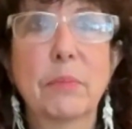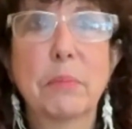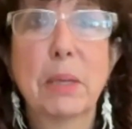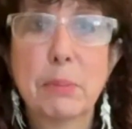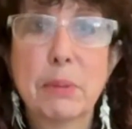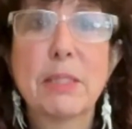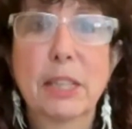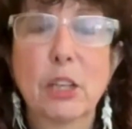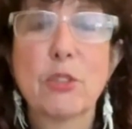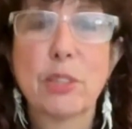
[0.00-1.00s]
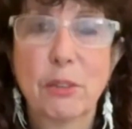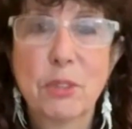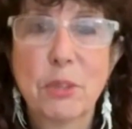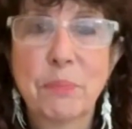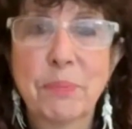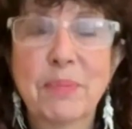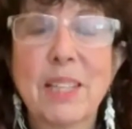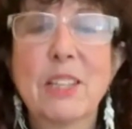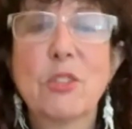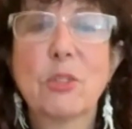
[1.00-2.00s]
made a mistake ourselves.
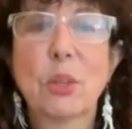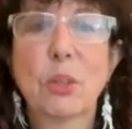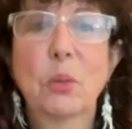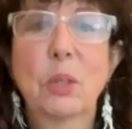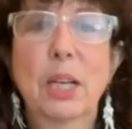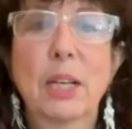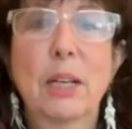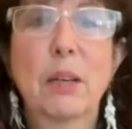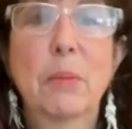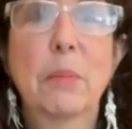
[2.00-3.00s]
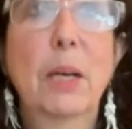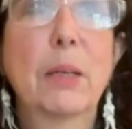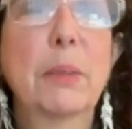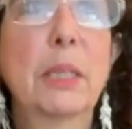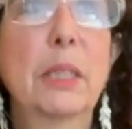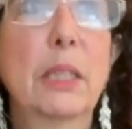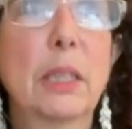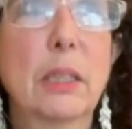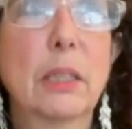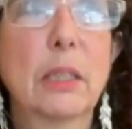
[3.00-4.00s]
So, I mean,
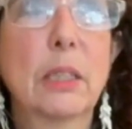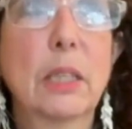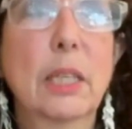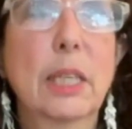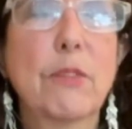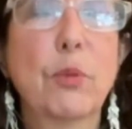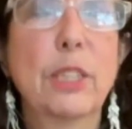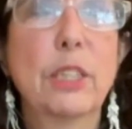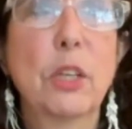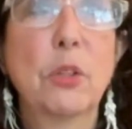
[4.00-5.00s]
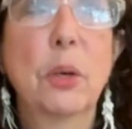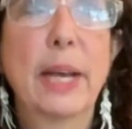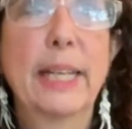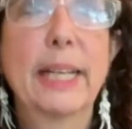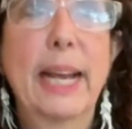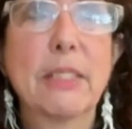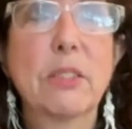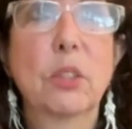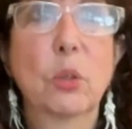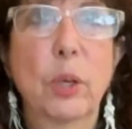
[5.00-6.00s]
if we don't know how to
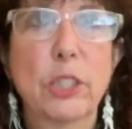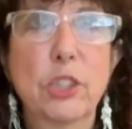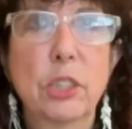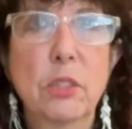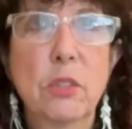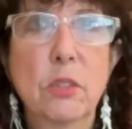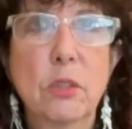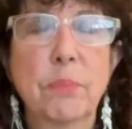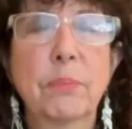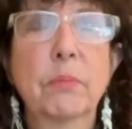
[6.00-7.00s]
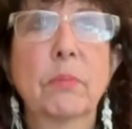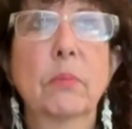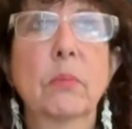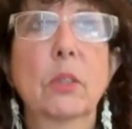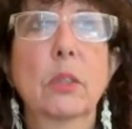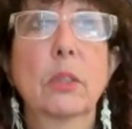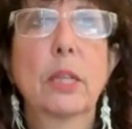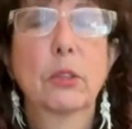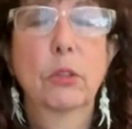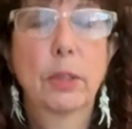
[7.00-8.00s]
ask the questions,
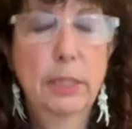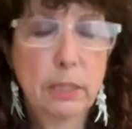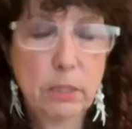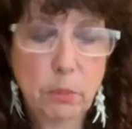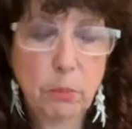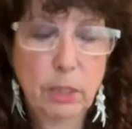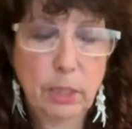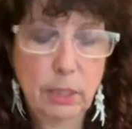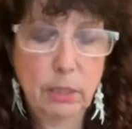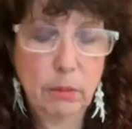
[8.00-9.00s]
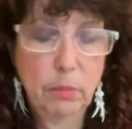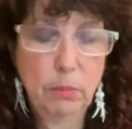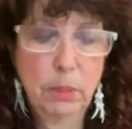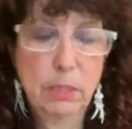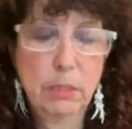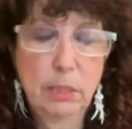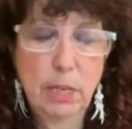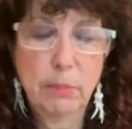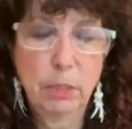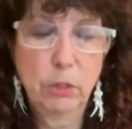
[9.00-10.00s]
now granted, someone can be
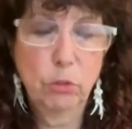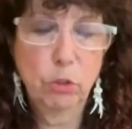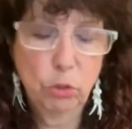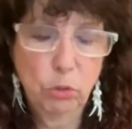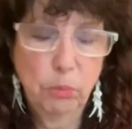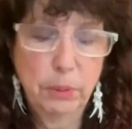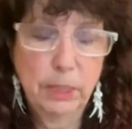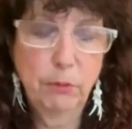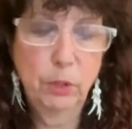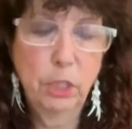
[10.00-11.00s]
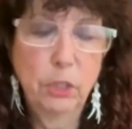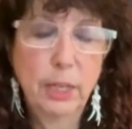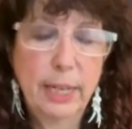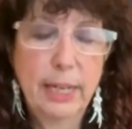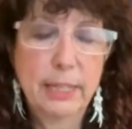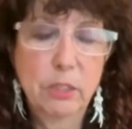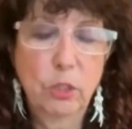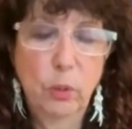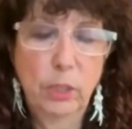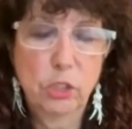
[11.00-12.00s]
scamming you too, but if we don't know how to ask the
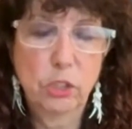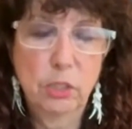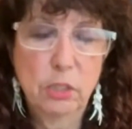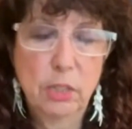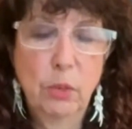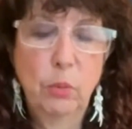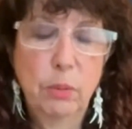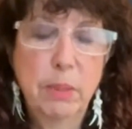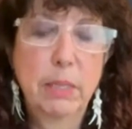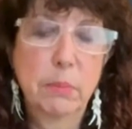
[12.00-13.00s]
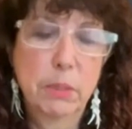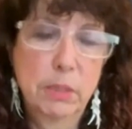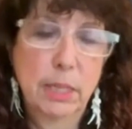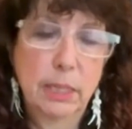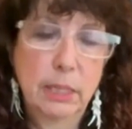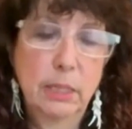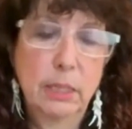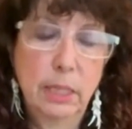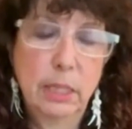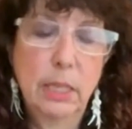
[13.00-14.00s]
questions and we make a mistake,
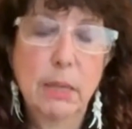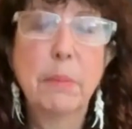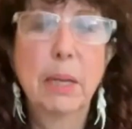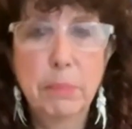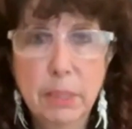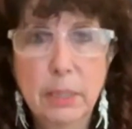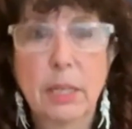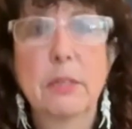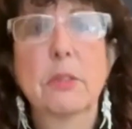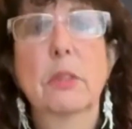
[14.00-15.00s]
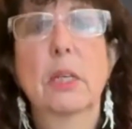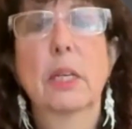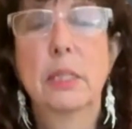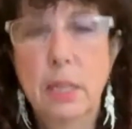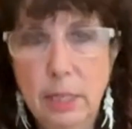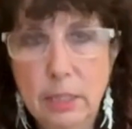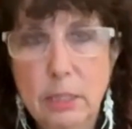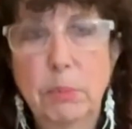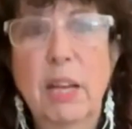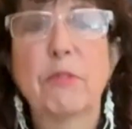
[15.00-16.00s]
then it might be on us and not on
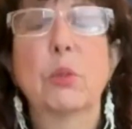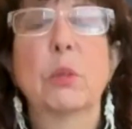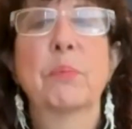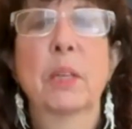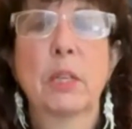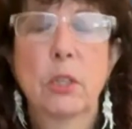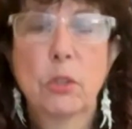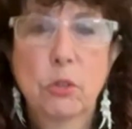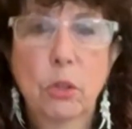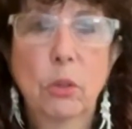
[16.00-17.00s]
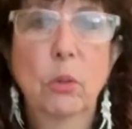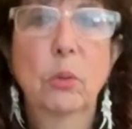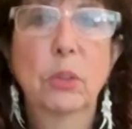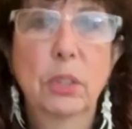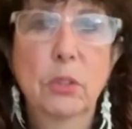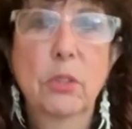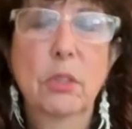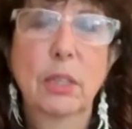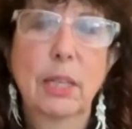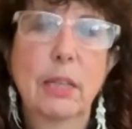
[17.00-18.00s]
the platform. So there's
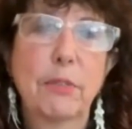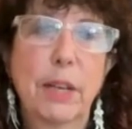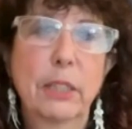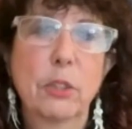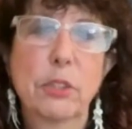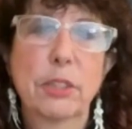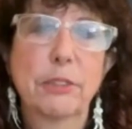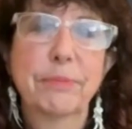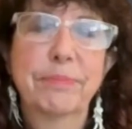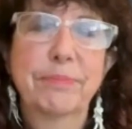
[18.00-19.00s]
a lot of factors here.